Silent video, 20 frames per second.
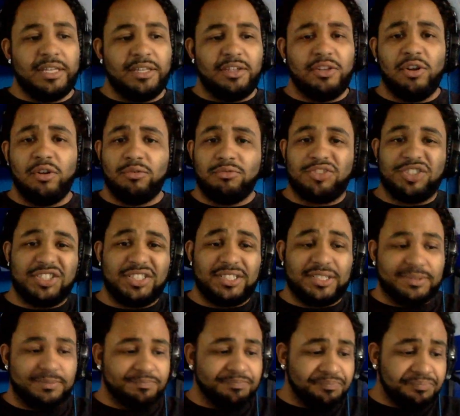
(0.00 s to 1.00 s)
Just
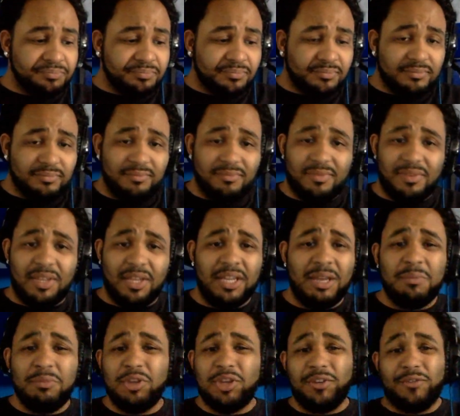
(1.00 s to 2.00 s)
I'm
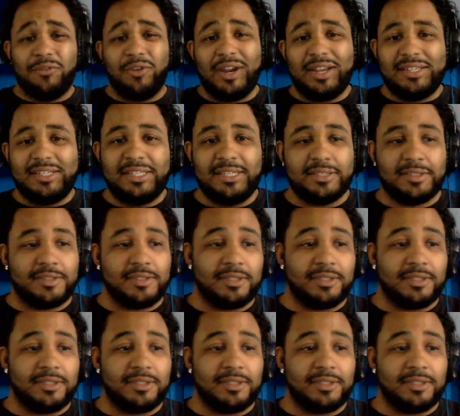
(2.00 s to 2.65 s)
looking for ideas.